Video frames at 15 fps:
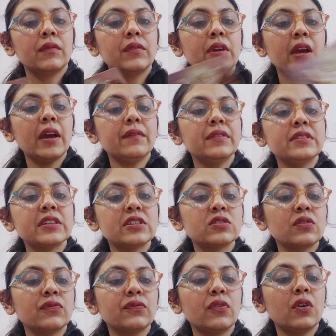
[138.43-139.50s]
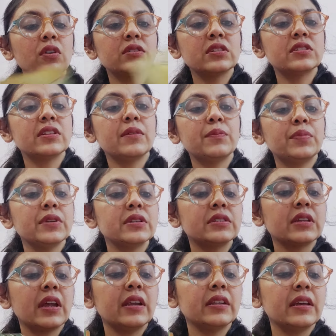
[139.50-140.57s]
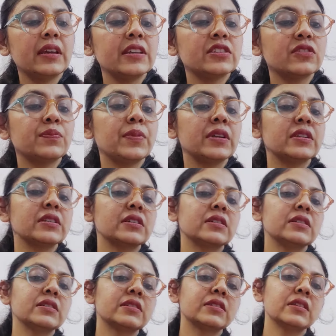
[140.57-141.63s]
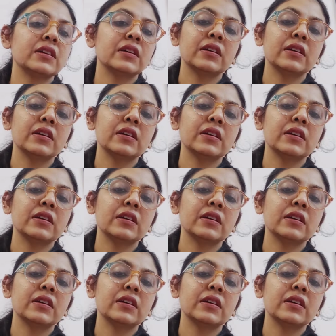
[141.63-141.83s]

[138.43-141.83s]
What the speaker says: We have the Six of Wands, the Temperance and the Ace of Pentacles.